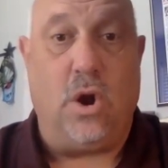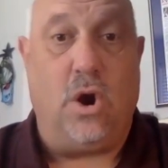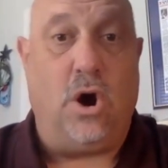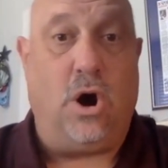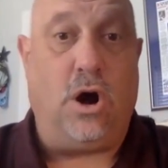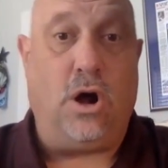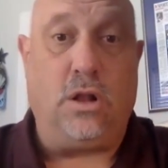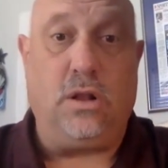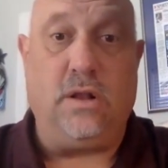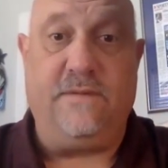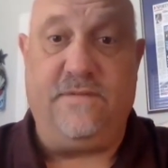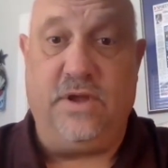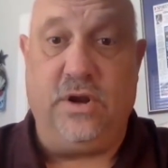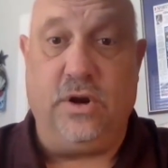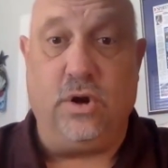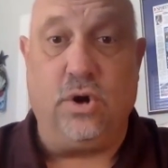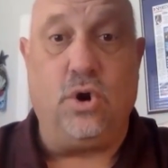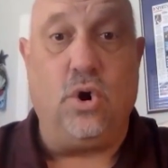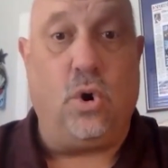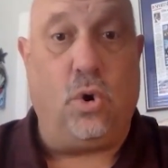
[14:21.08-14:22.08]
all of
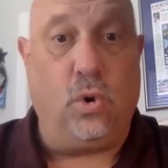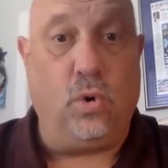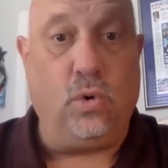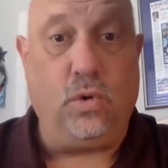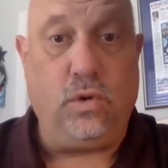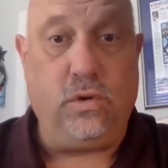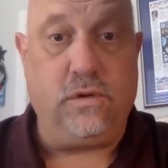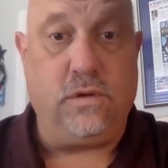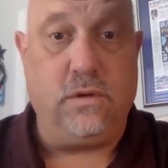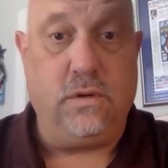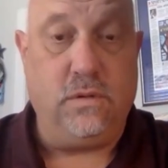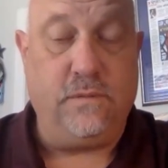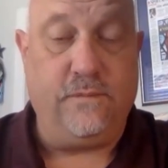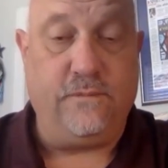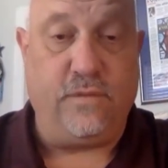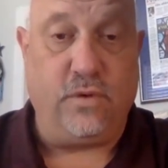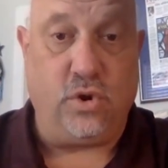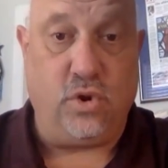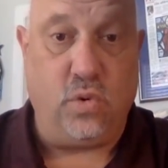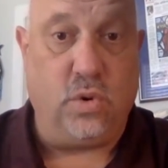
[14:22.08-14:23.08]
their goals
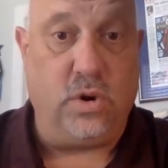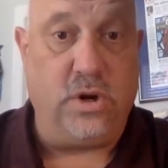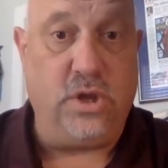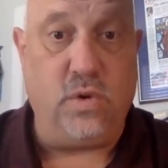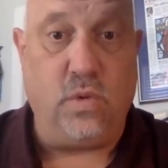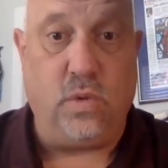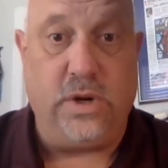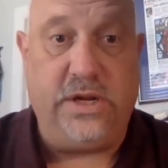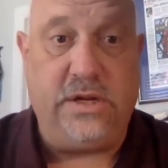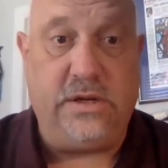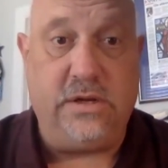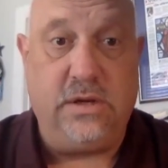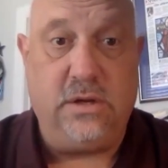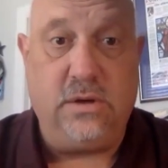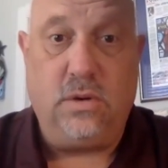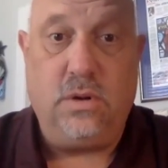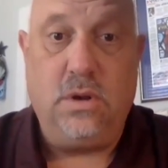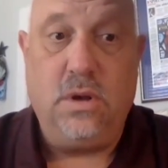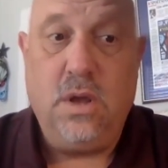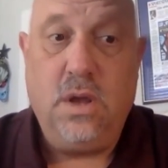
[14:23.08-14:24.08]
for
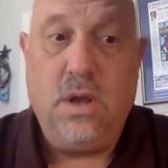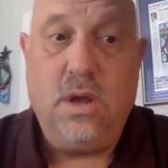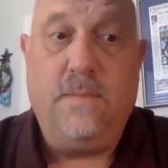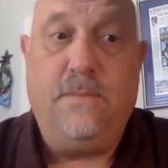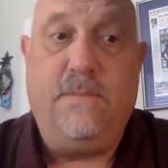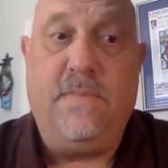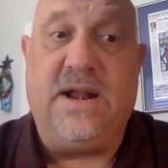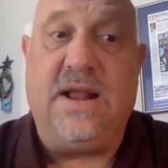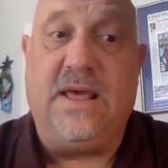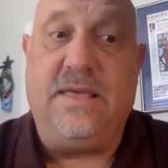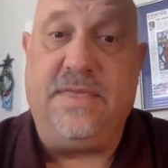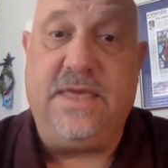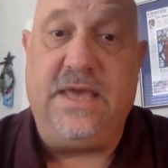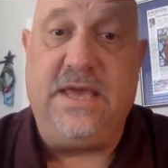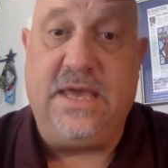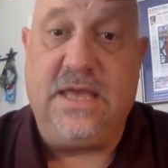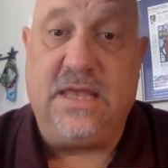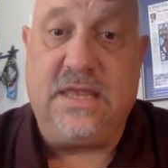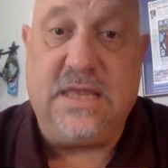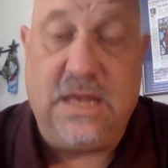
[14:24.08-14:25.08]
2022, but I
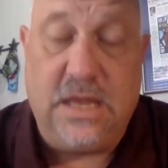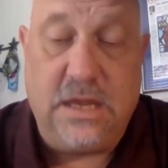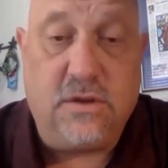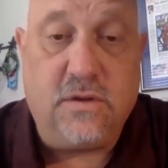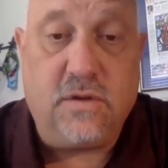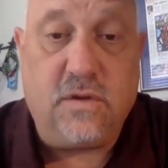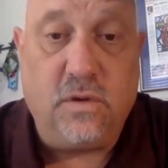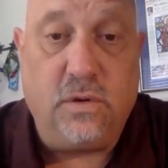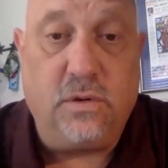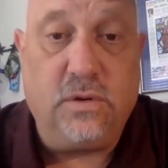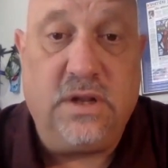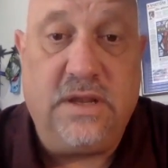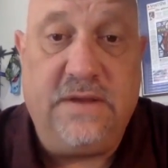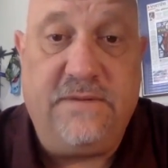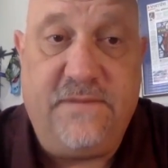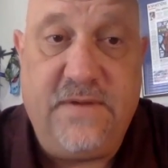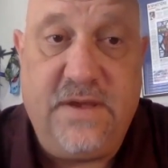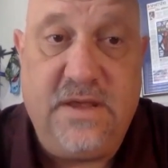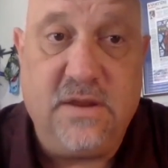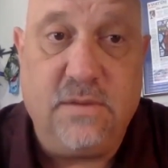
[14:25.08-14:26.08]
think it's certainly
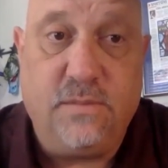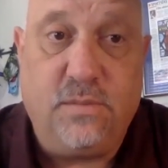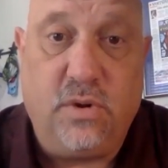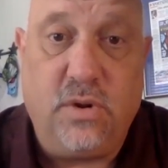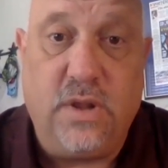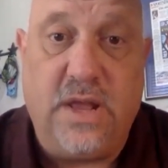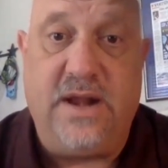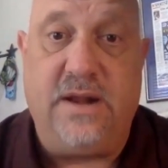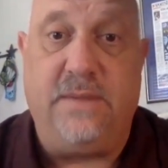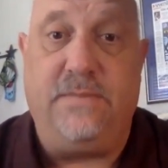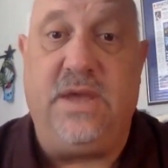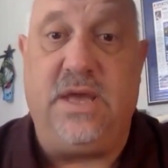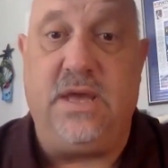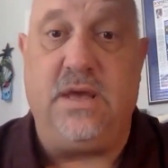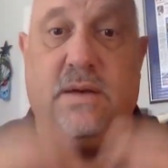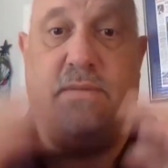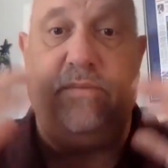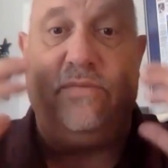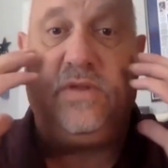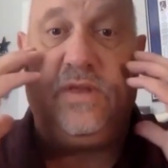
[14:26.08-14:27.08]
feasible, and it
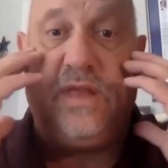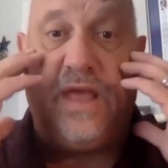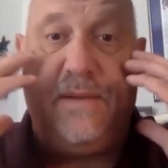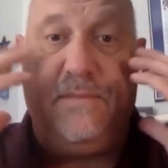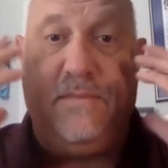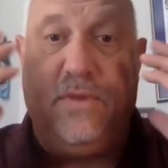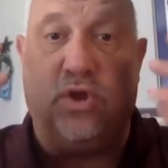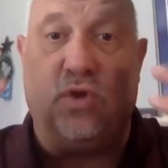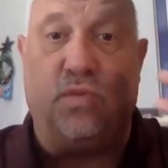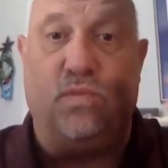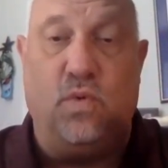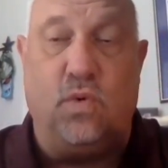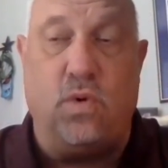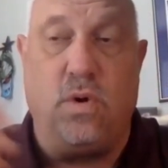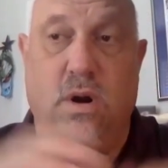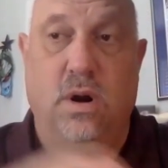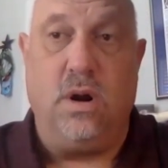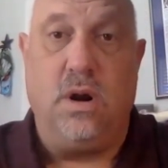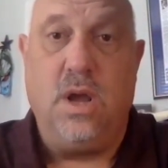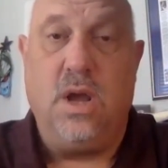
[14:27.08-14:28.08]
becomes that much
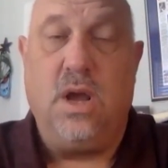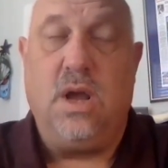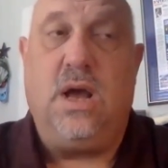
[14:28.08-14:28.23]
more.